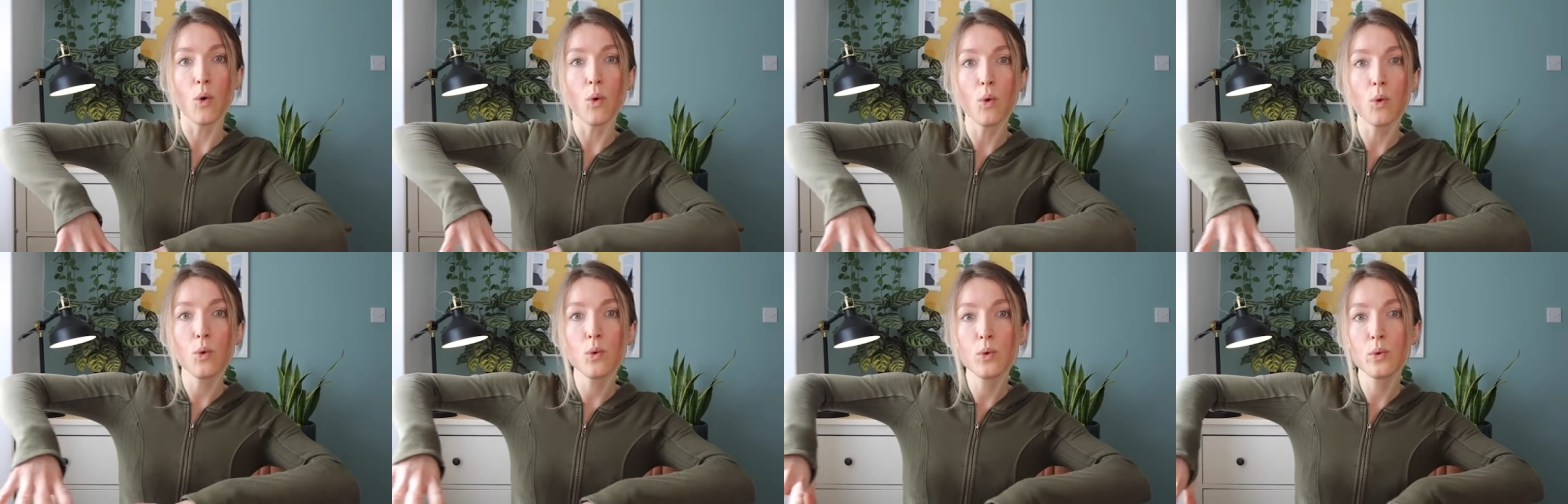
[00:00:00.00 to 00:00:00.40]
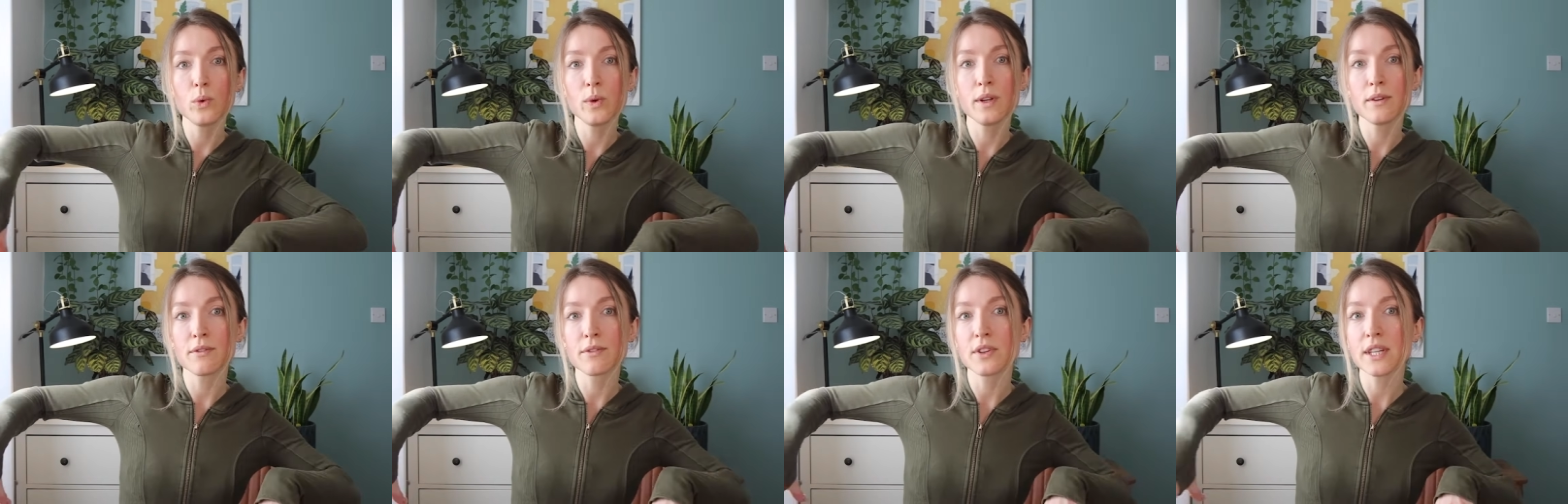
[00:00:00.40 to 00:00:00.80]

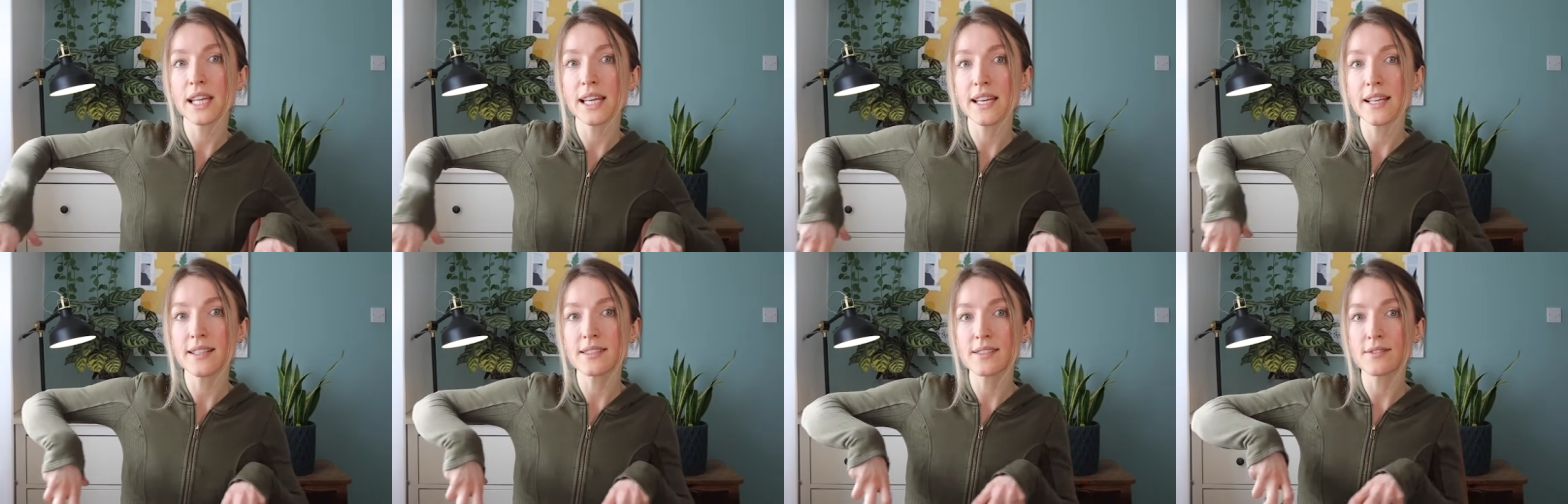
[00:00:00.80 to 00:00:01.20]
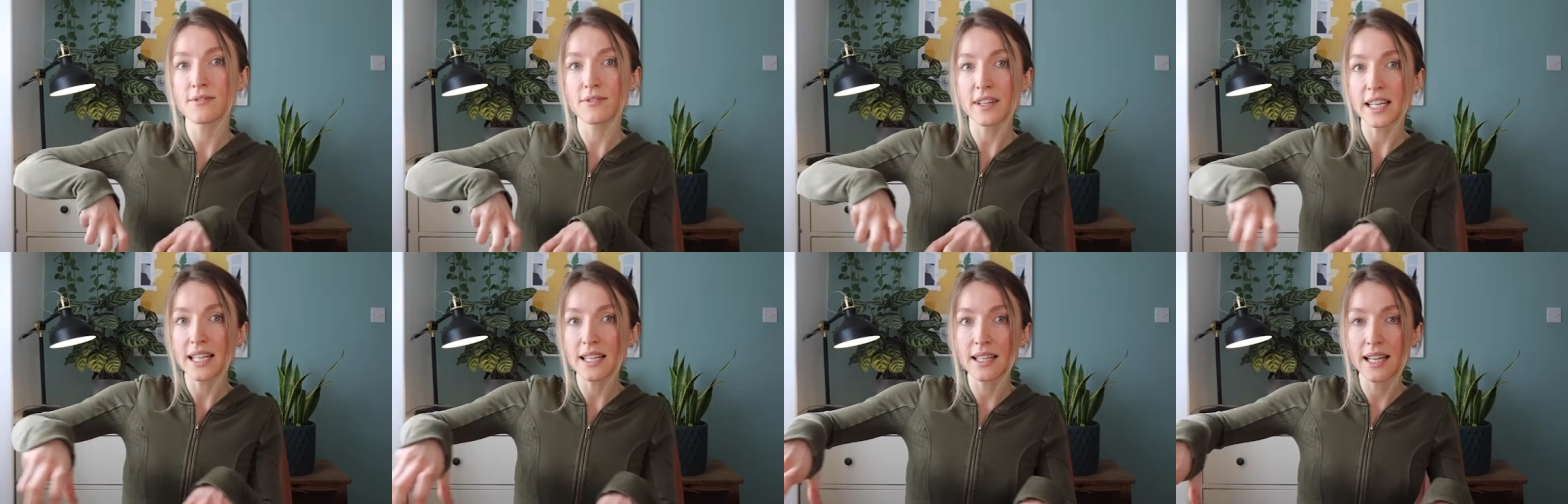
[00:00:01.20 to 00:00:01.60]
all of these
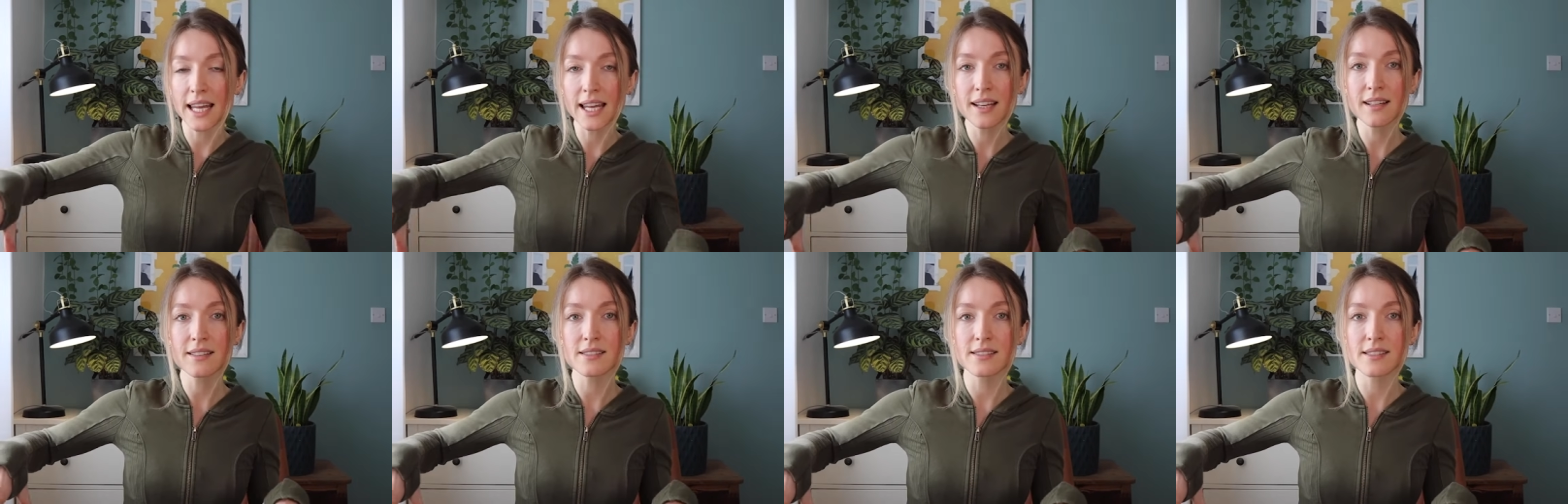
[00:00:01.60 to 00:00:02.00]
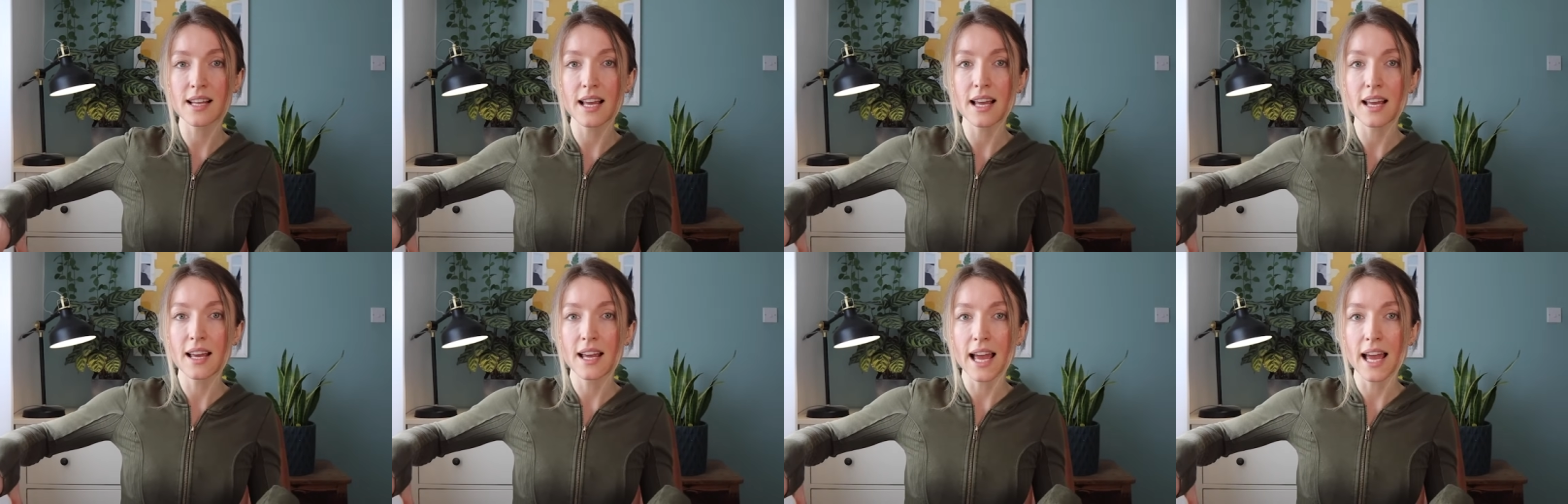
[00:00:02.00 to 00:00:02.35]
feelings